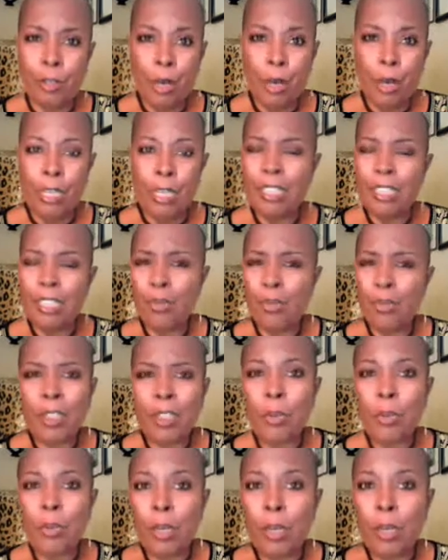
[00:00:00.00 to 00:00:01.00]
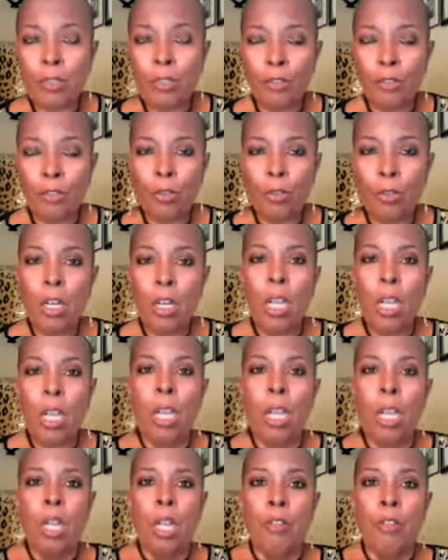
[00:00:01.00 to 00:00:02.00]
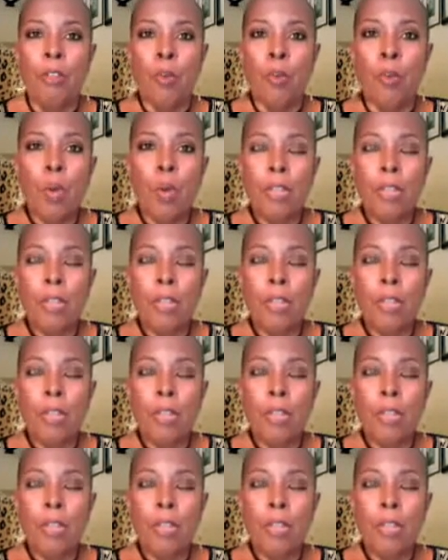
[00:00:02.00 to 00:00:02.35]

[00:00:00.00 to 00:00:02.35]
in the body. It's really wonderful. The